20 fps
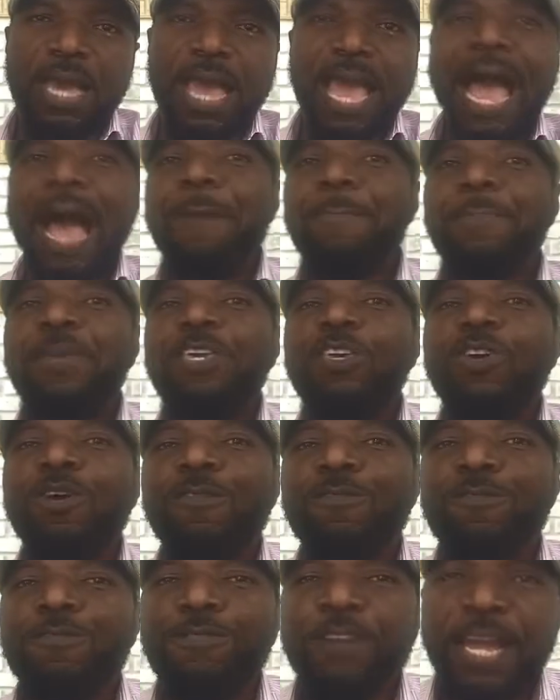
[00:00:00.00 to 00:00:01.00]
I be
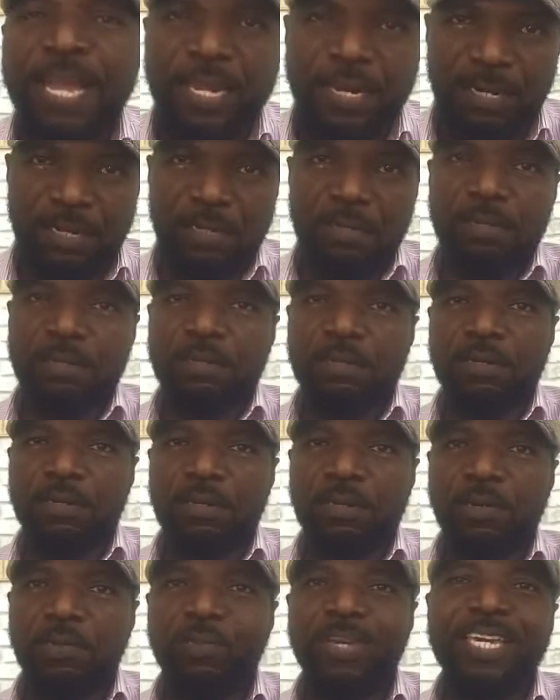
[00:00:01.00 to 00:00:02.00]
your friend.
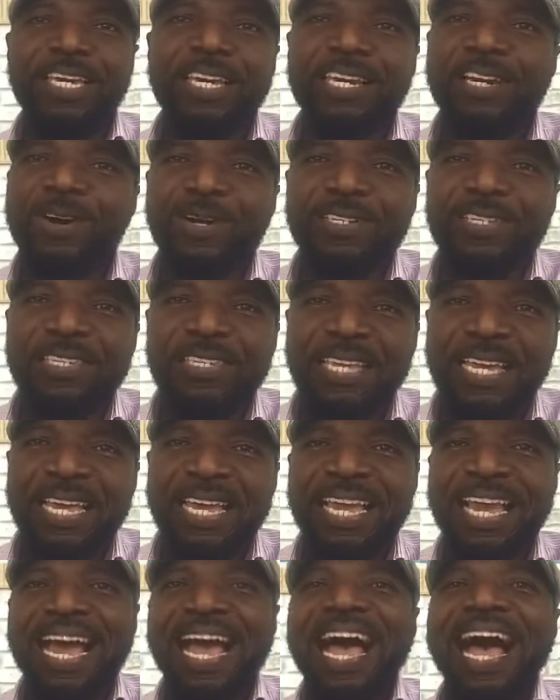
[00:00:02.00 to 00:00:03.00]
We cannot
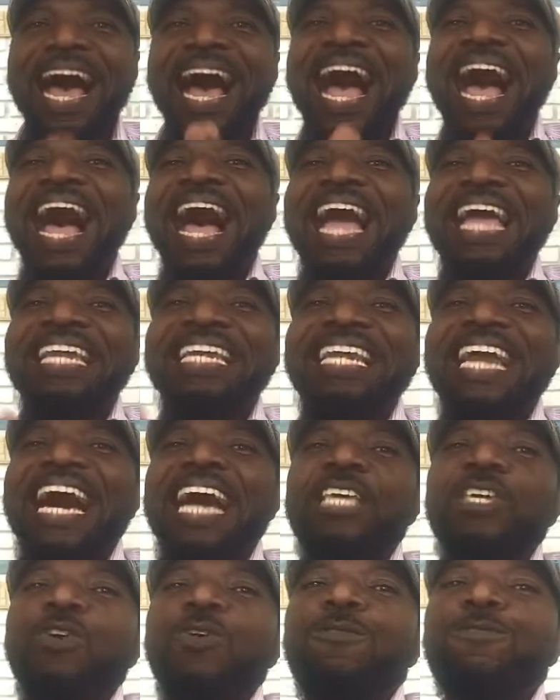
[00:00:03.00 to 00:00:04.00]
say I na
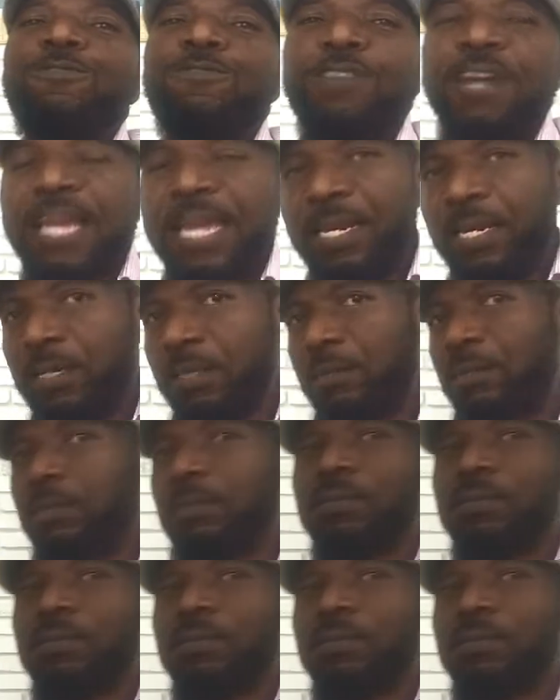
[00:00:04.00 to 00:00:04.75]
your friend.